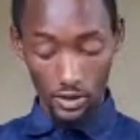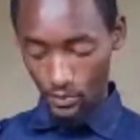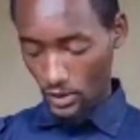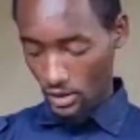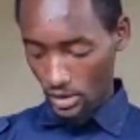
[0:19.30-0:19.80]

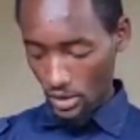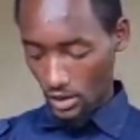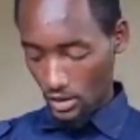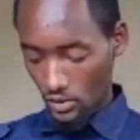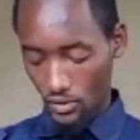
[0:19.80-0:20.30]

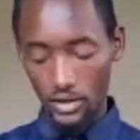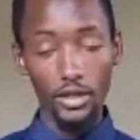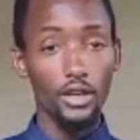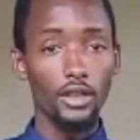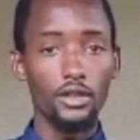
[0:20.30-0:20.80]
Especially
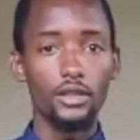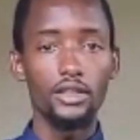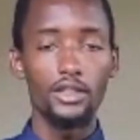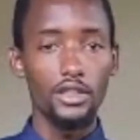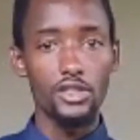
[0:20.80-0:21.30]
today's
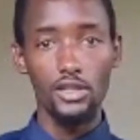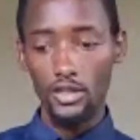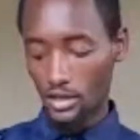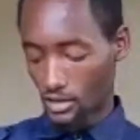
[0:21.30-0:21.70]
session